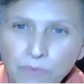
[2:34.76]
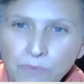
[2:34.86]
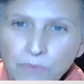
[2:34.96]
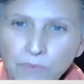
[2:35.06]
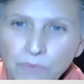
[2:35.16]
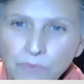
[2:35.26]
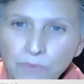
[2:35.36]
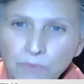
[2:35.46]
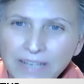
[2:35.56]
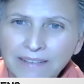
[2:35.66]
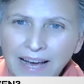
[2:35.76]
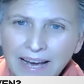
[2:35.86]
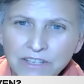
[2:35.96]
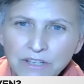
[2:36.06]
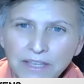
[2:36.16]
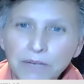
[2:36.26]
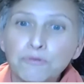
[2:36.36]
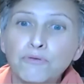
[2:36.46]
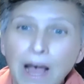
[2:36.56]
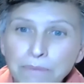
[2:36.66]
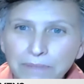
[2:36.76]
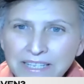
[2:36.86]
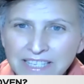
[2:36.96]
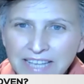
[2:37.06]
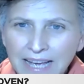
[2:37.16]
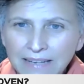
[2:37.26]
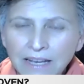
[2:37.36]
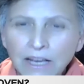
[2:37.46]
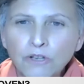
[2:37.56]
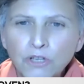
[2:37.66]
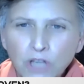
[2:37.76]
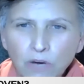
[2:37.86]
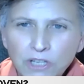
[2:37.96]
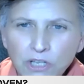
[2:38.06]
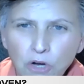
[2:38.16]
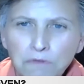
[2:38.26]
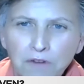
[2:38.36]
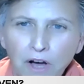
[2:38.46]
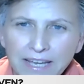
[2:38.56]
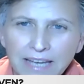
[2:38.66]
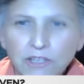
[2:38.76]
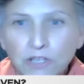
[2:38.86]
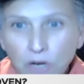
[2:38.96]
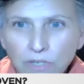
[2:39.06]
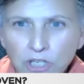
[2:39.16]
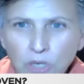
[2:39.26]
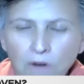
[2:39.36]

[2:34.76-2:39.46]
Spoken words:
probably said so-and-so fought against so-and-so of the house